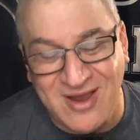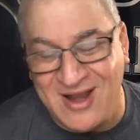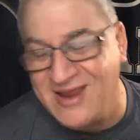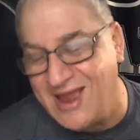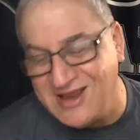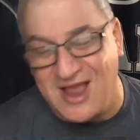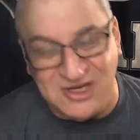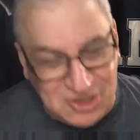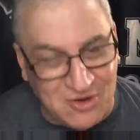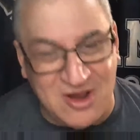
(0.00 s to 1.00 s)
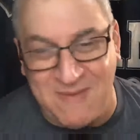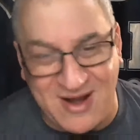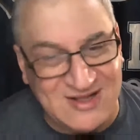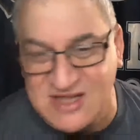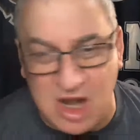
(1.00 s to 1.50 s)
And I joke about it.
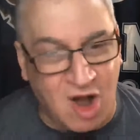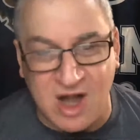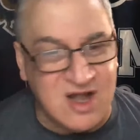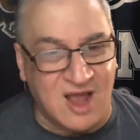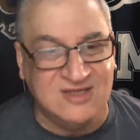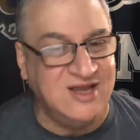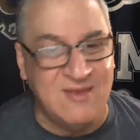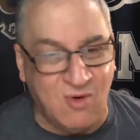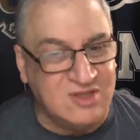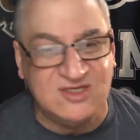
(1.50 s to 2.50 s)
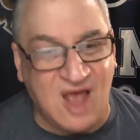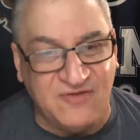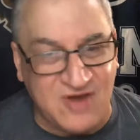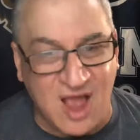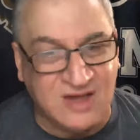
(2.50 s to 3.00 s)
It's not Hard Knocks anymore. It's
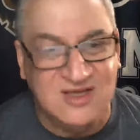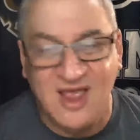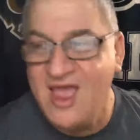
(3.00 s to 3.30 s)
Soft Knocks.